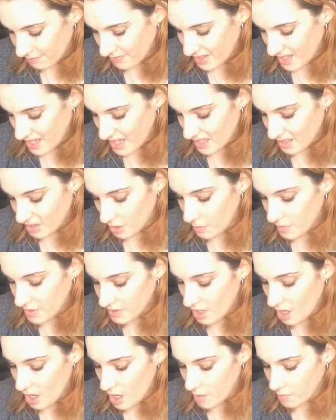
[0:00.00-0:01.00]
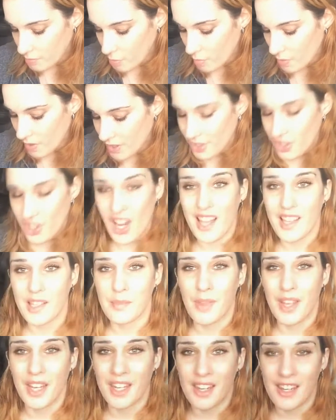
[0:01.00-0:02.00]
Yeah, so it's a herbal one.
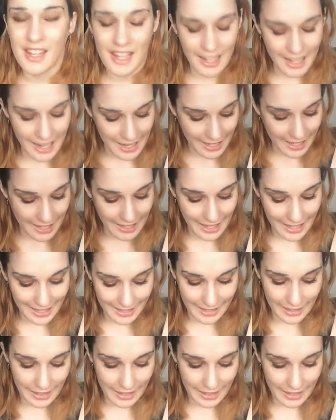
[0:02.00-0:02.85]
Jasmine and ylang ylang.